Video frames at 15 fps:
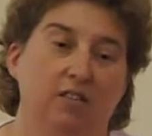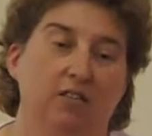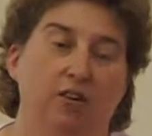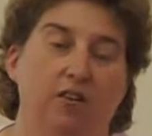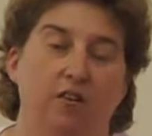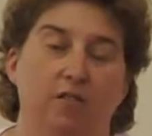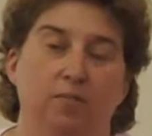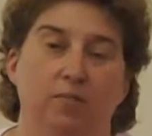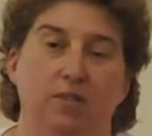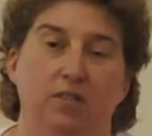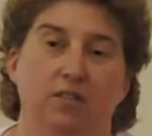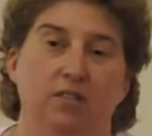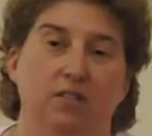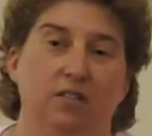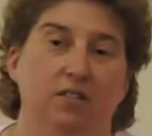taught
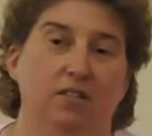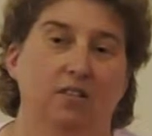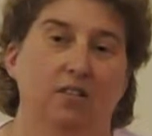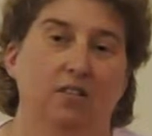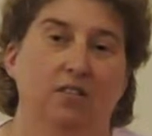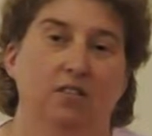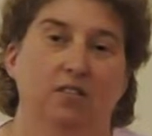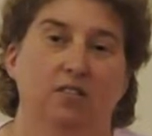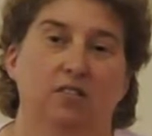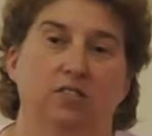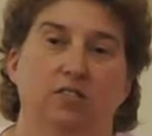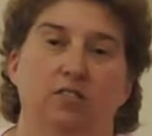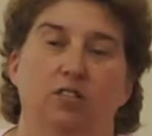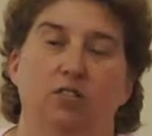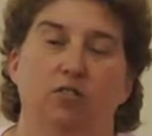me the
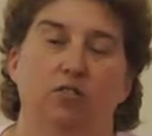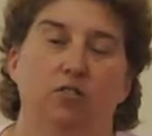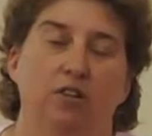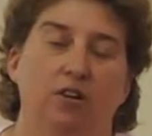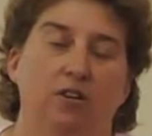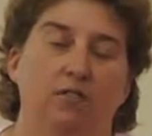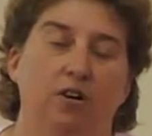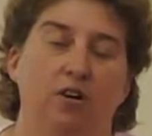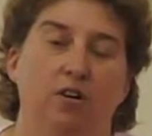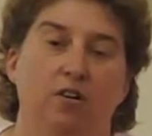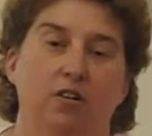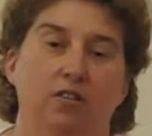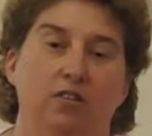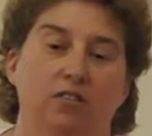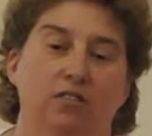security of a
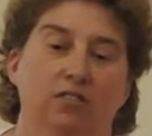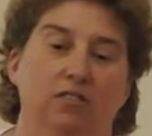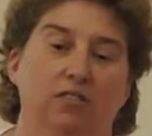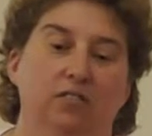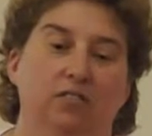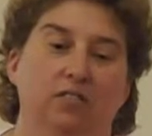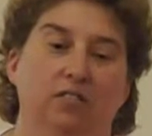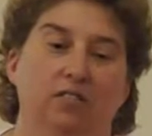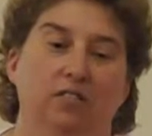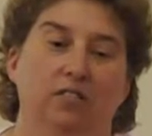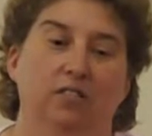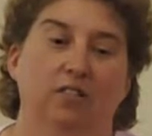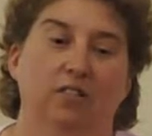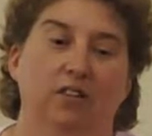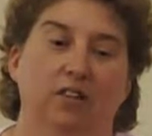hug
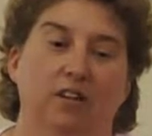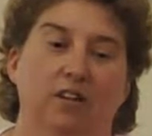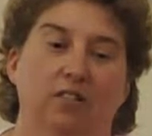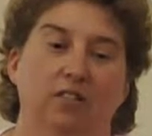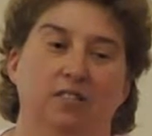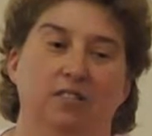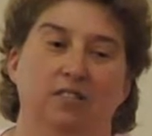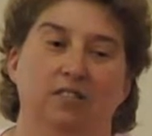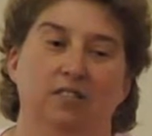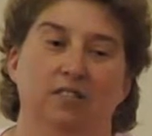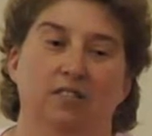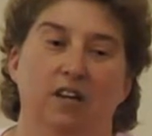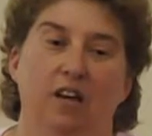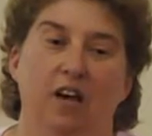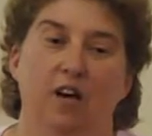and
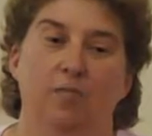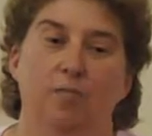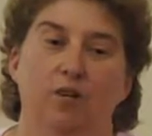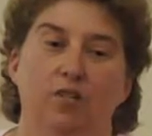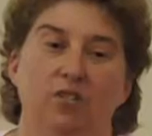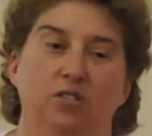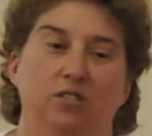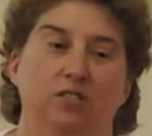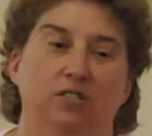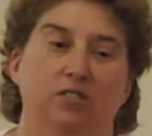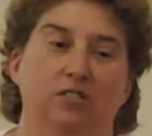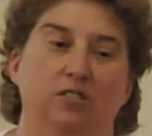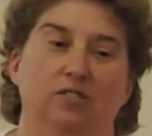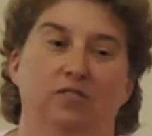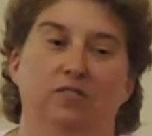how much it
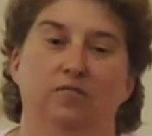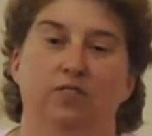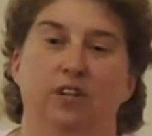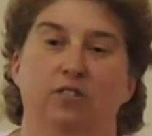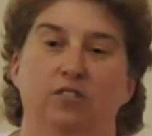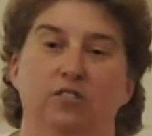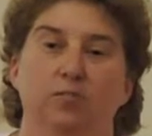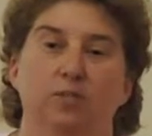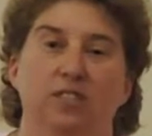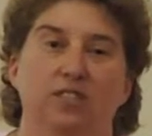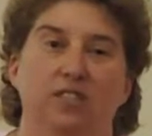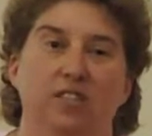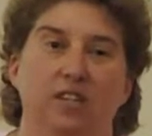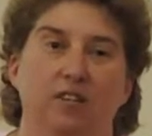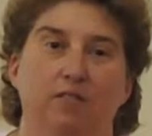felt to be
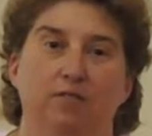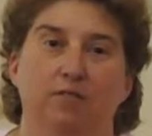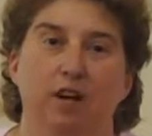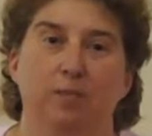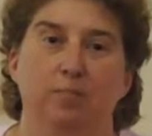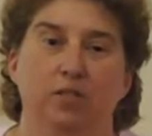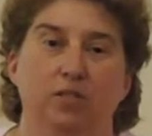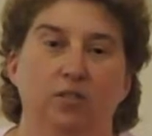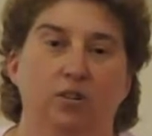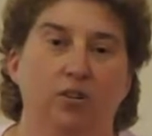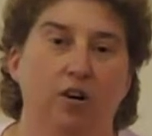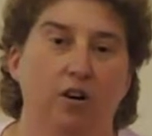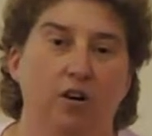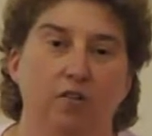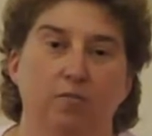safe wrapped in their
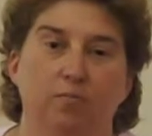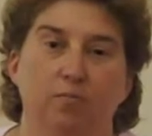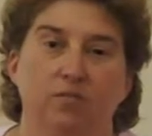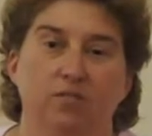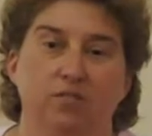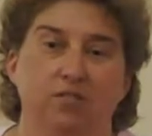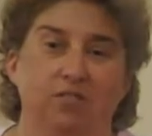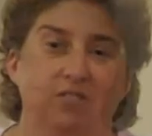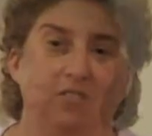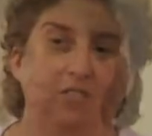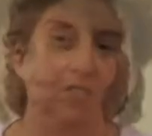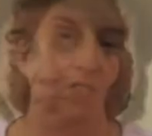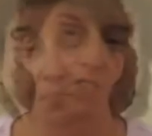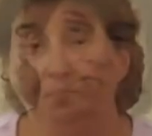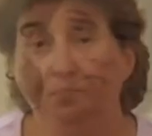arms.
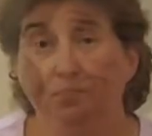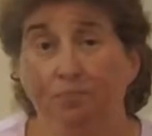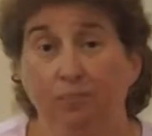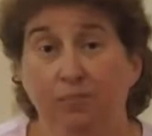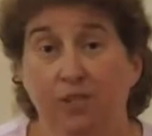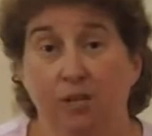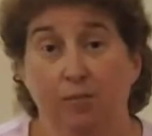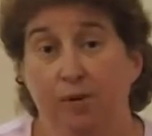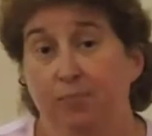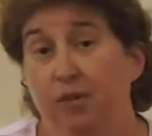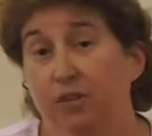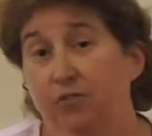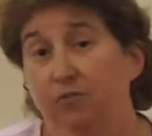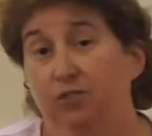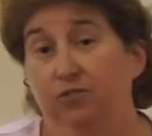Now, my
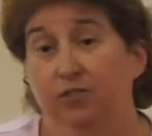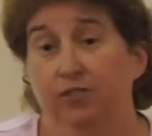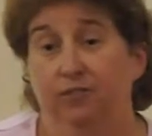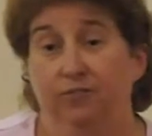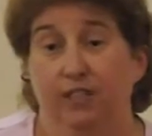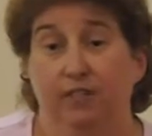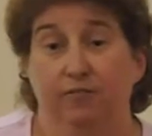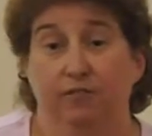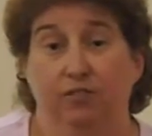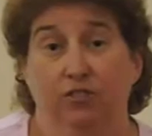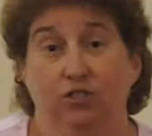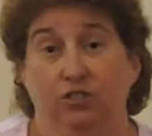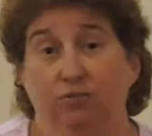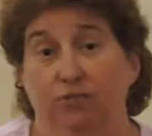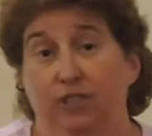mother was very faithful.
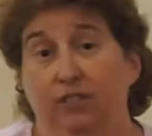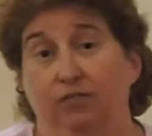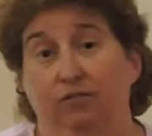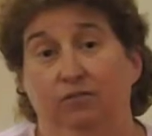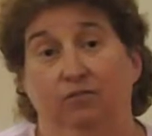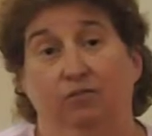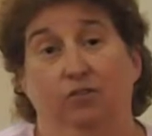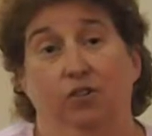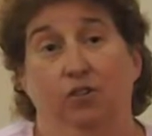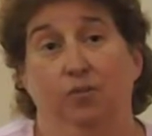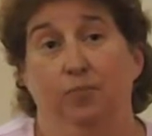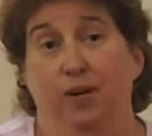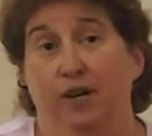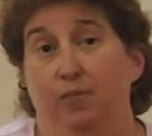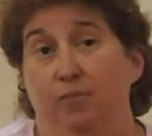She read her
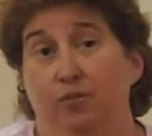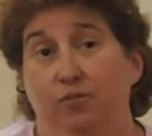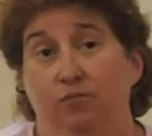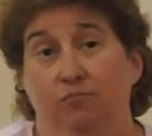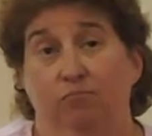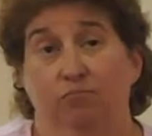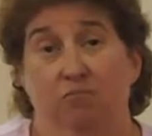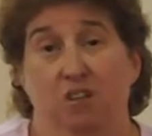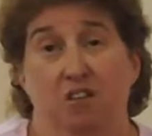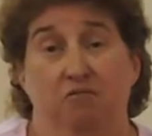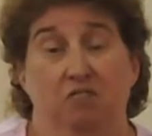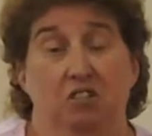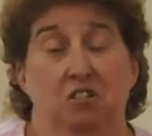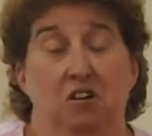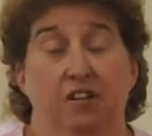Bible
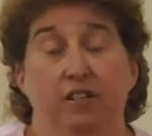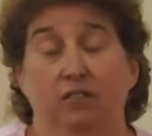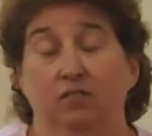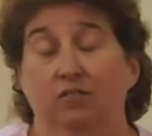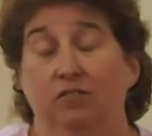every night.